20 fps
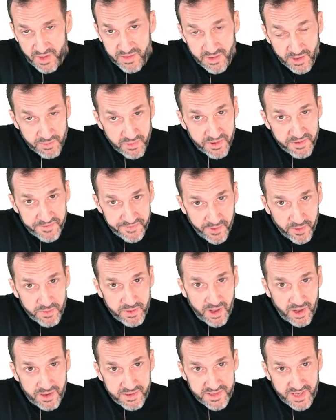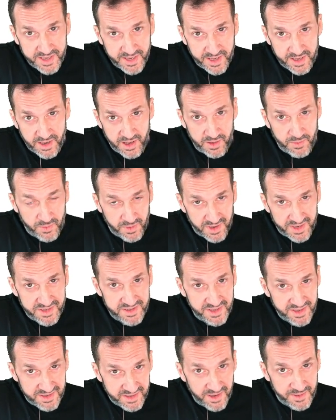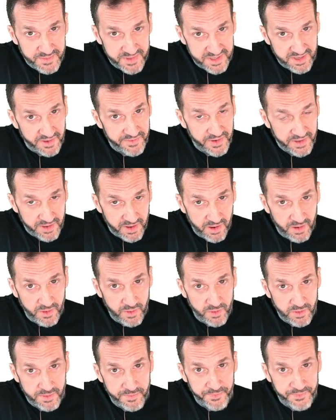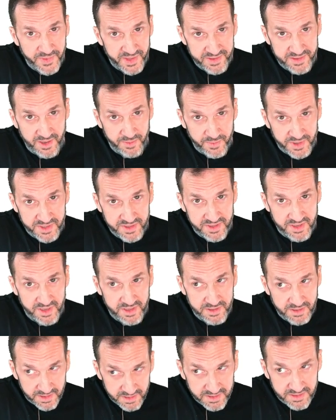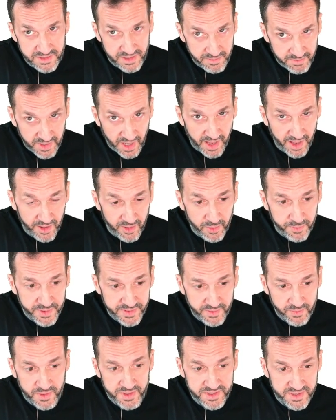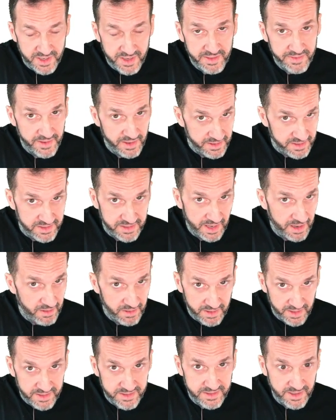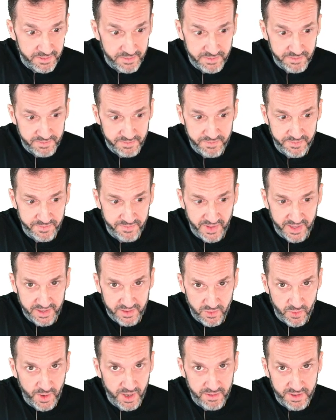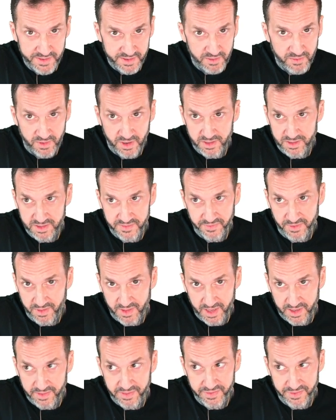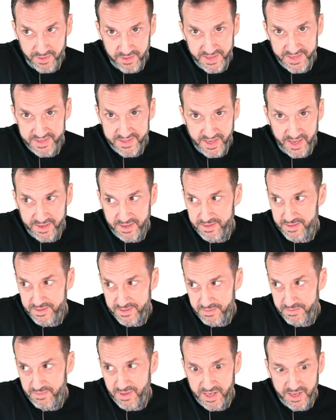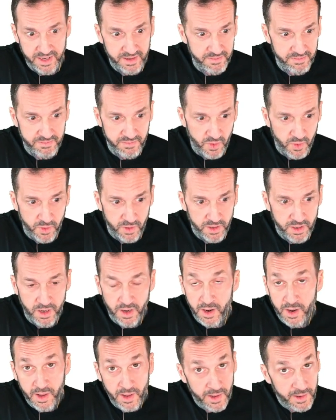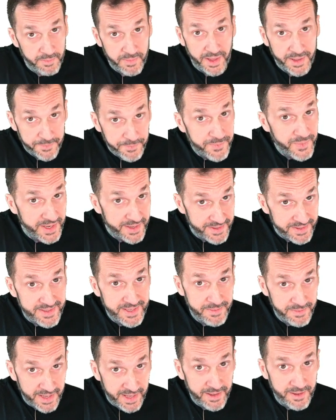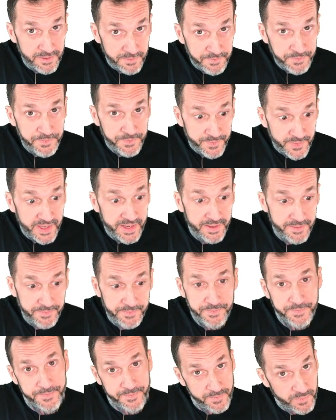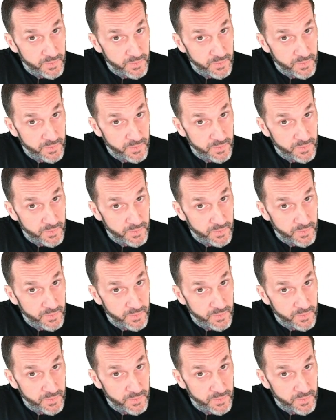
number of phone calls I get on where I see dumb stuff in code and someone says it seemed to help and then we're sitting there staring at some like query that runs for like 30 seconds a minute more like did it seem to help did it